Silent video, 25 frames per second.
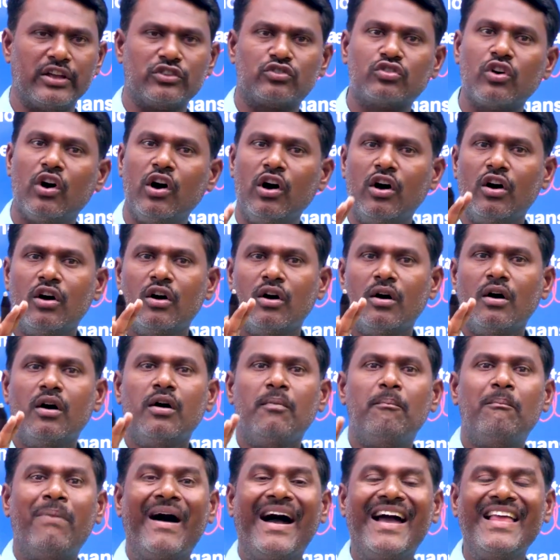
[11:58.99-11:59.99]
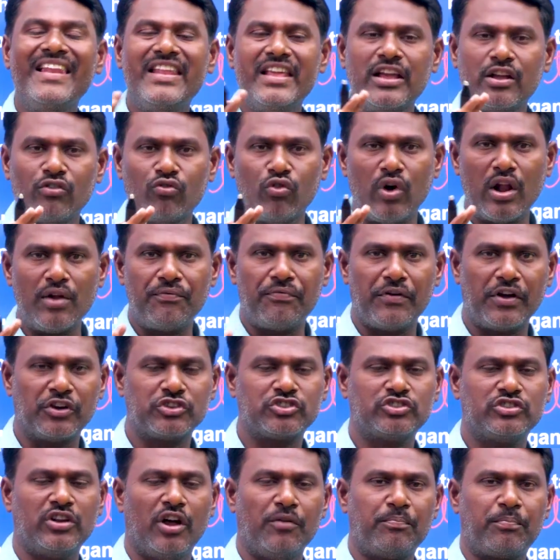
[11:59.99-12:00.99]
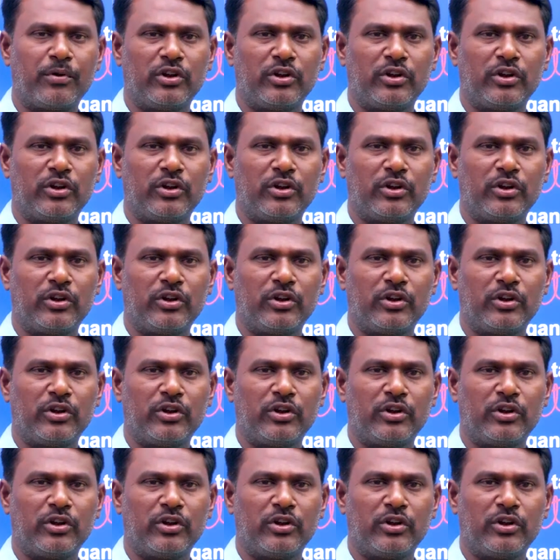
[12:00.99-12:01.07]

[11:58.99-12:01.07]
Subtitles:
so bilingual function of